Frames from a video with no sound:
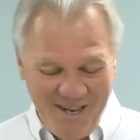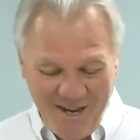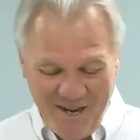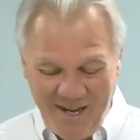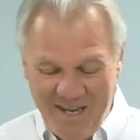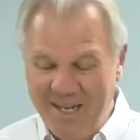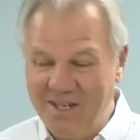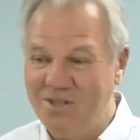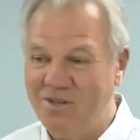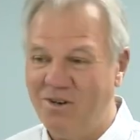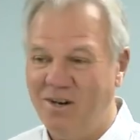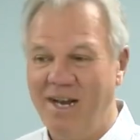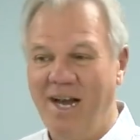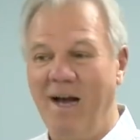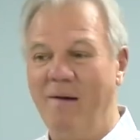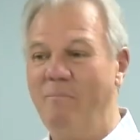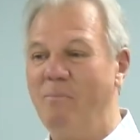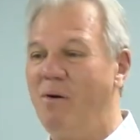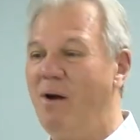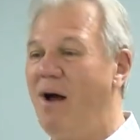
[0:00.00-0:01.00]
Literally,
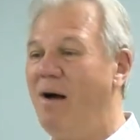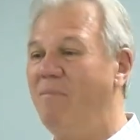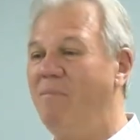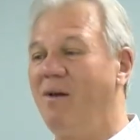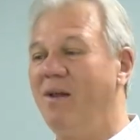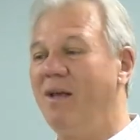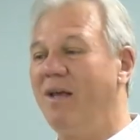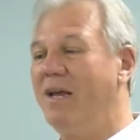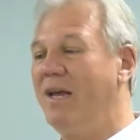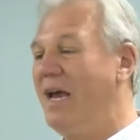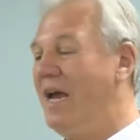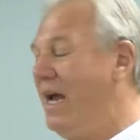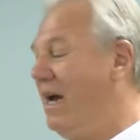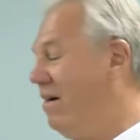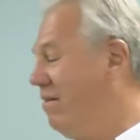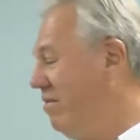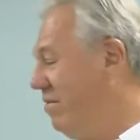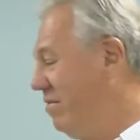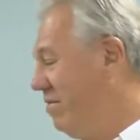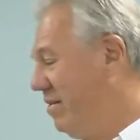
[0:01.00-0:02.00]
I probably
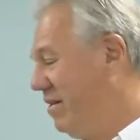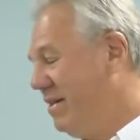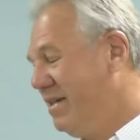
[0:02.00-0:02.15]
have